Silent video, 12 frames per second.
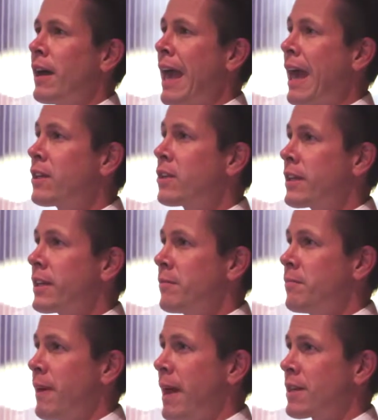
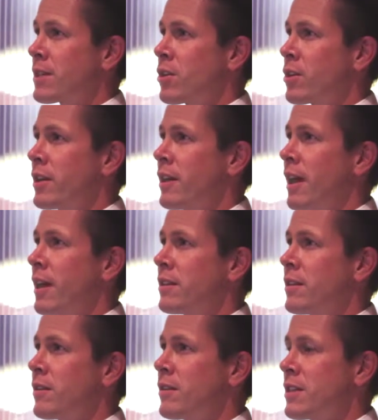handling bacteria
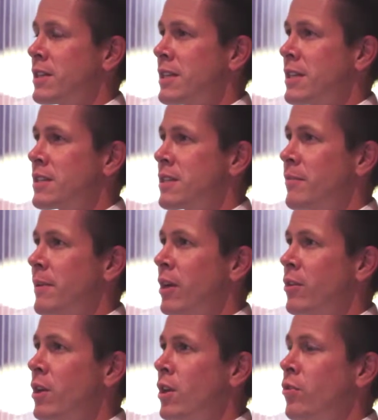and disease in the
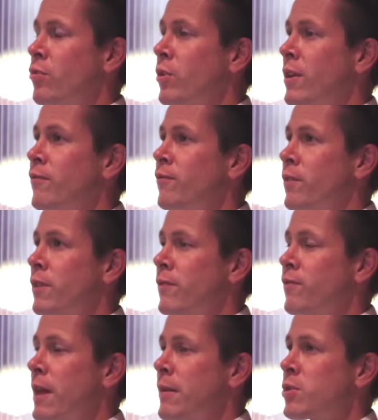mouth through
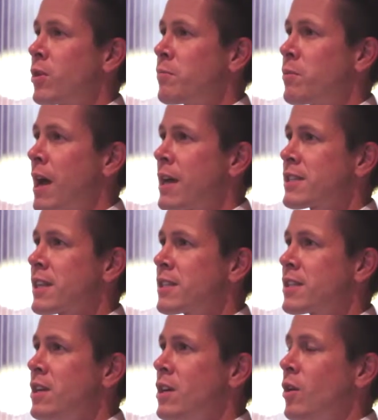the inflammatory
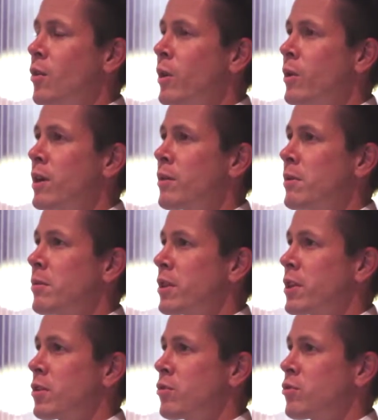process. We want to be
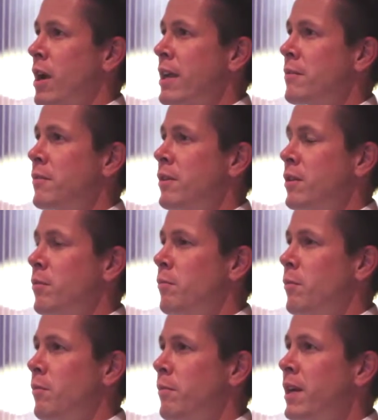able to try and
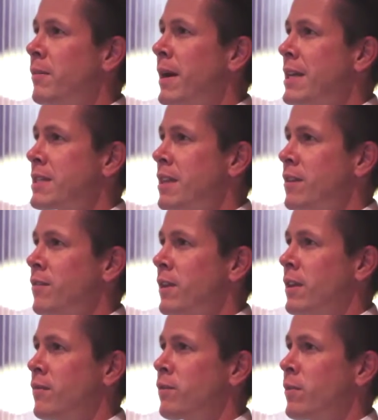minimize the
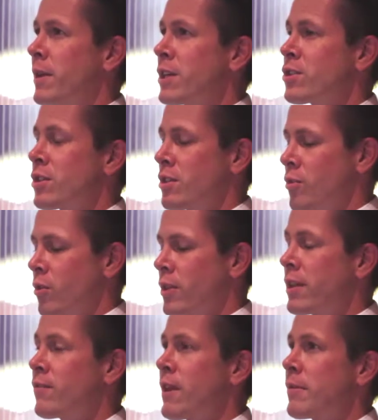inflammation or
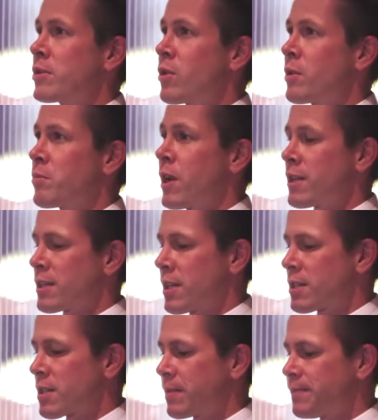the inflammatory
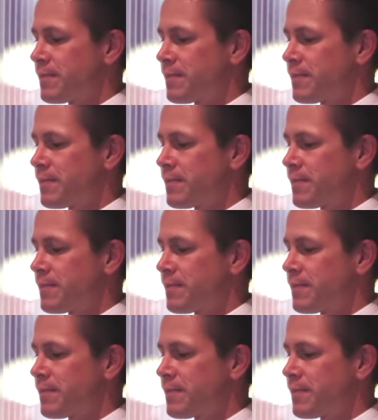process.